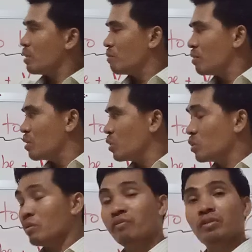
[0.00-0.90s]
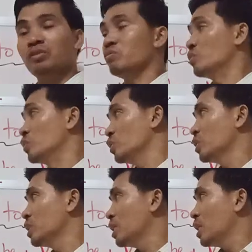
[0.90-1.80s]
we go to the first rule,
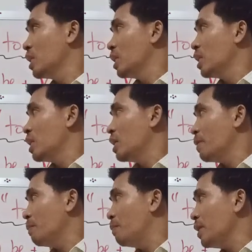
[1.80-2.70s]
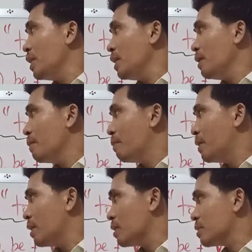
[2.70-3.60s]
be
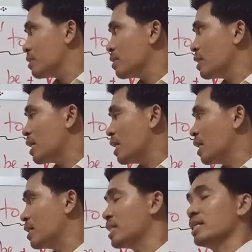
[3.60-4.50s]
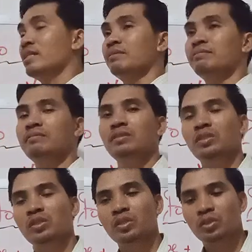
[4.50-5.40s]
plus adjective.
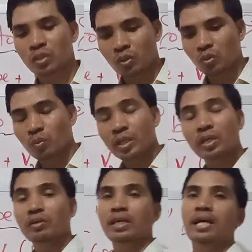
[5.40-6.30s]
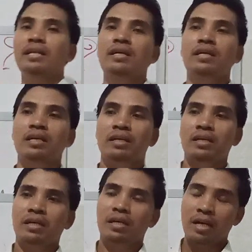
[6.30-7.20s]
So we know that
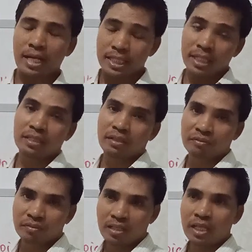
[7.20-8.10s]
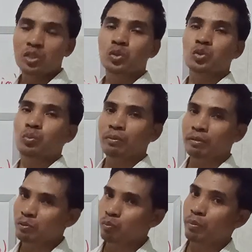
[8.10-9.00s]
adjective can use with
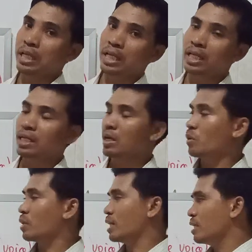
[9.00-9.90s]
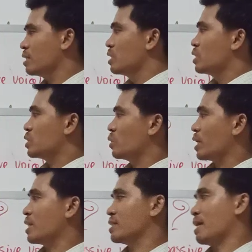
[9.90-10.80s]
verb to be. Okay, so
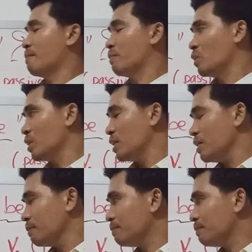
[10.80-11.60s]
an example here,